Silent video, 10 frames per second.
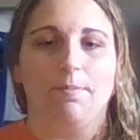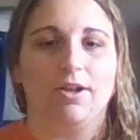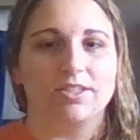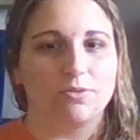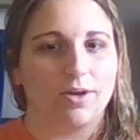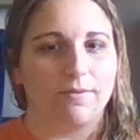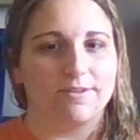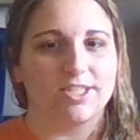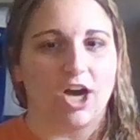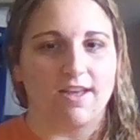It also
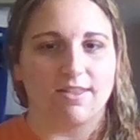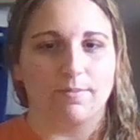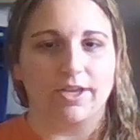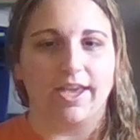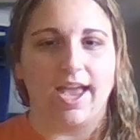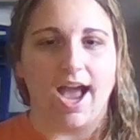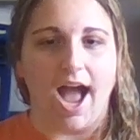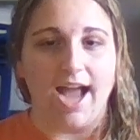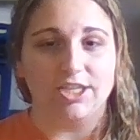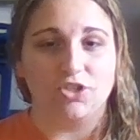referenced Gotham.
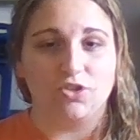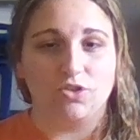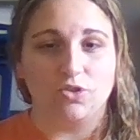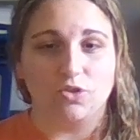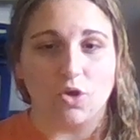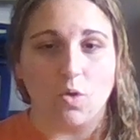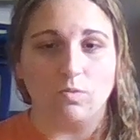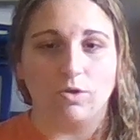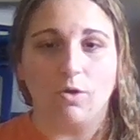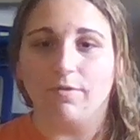I
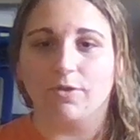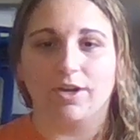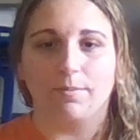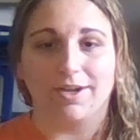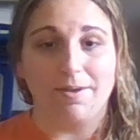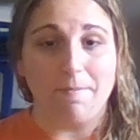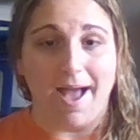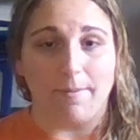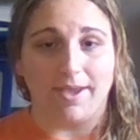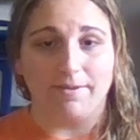don't know if they're going to bring in
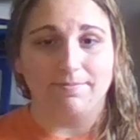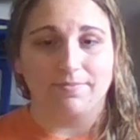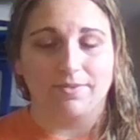Batman.